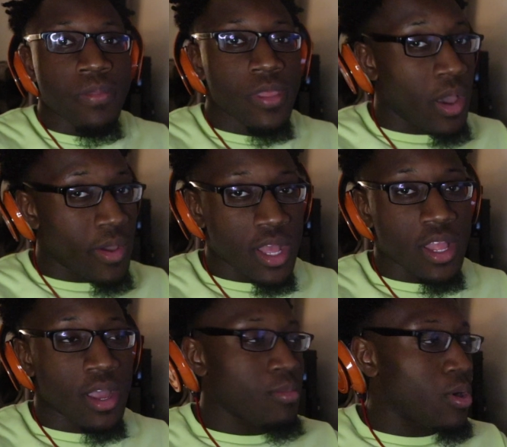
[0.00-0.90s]
Y'all can't
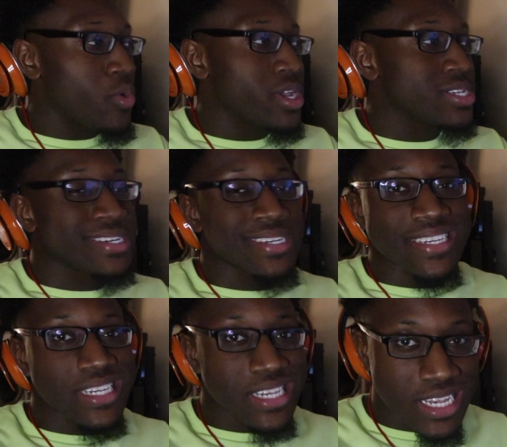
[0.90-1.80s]
lie, bro. It's
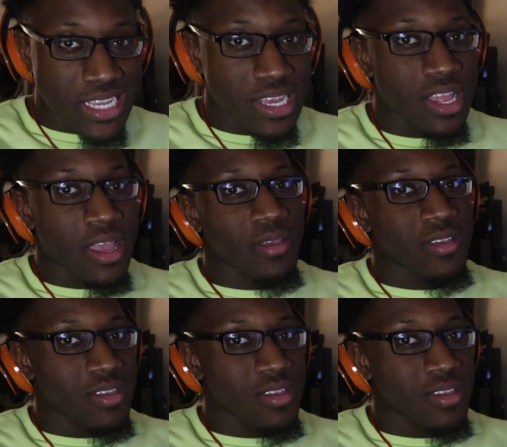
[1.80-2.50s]
consistent, like.